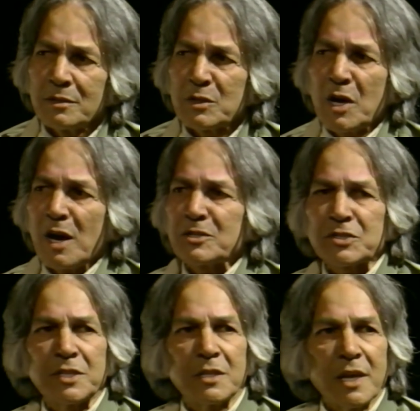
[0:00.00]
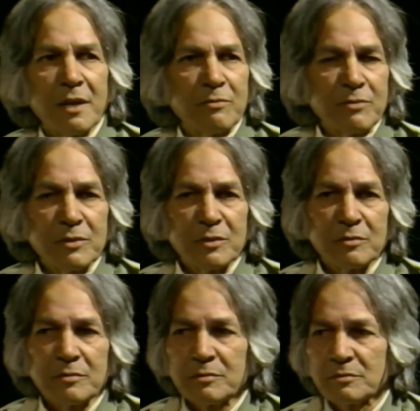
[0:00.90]
cults that have
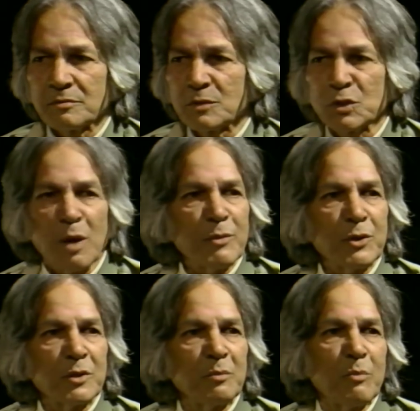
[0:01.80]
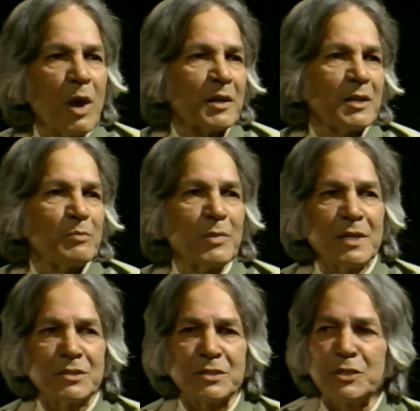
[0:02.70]
come into the
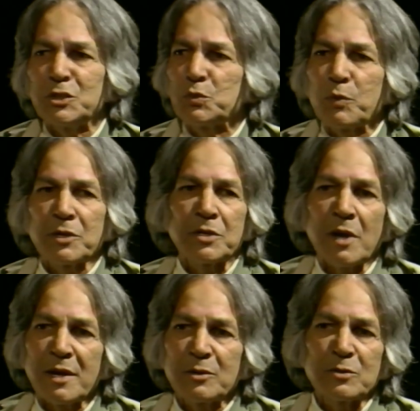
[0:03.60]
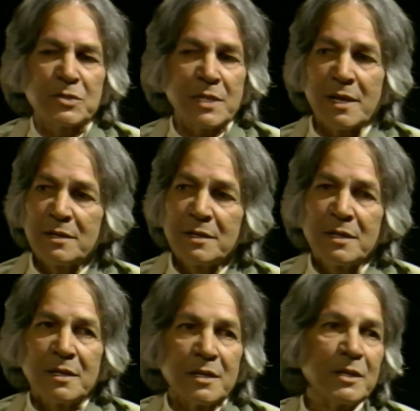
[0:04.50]
marketplace, each one trying to sell
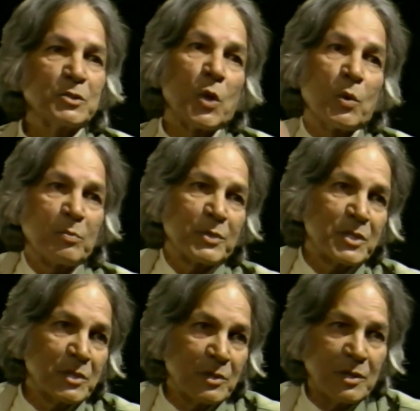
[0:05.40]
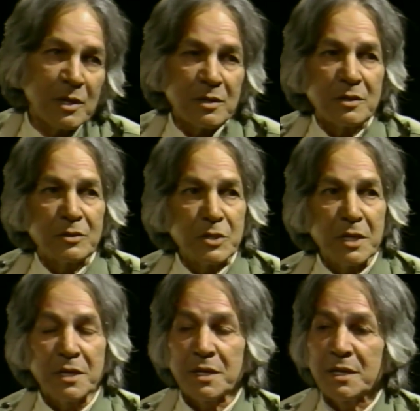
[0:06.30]
his own particular
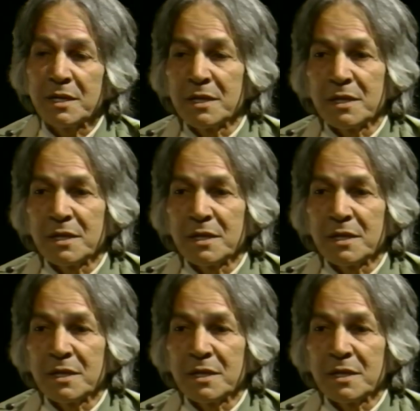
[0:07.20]
theory,